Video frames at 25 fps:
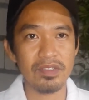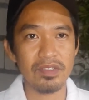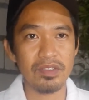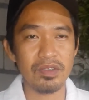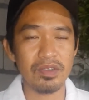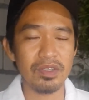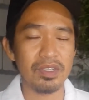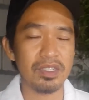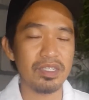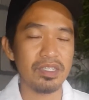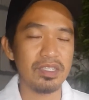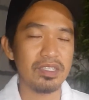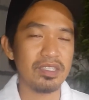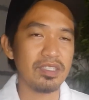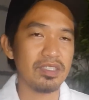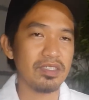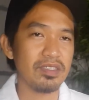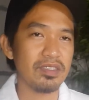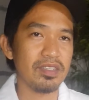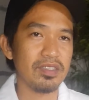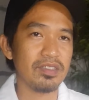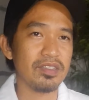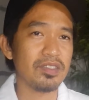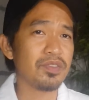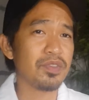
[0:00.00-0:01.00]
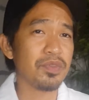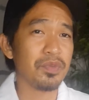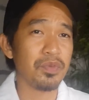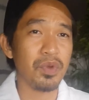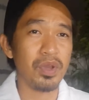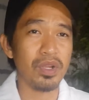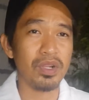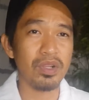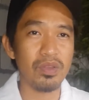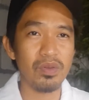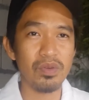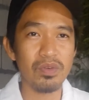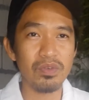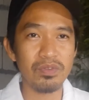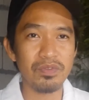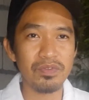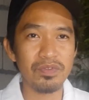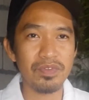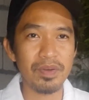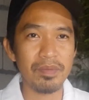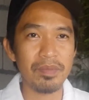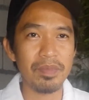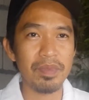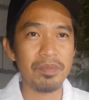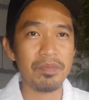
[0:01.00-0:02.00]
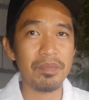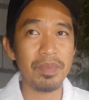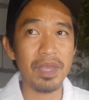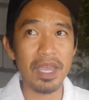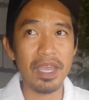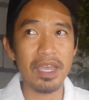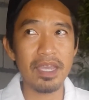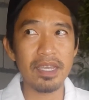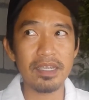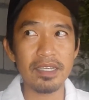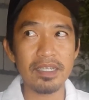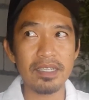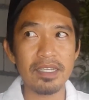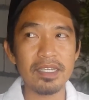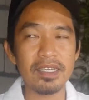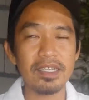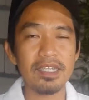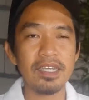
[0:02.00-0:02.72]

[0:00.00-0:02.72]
It's through a loan from a bank.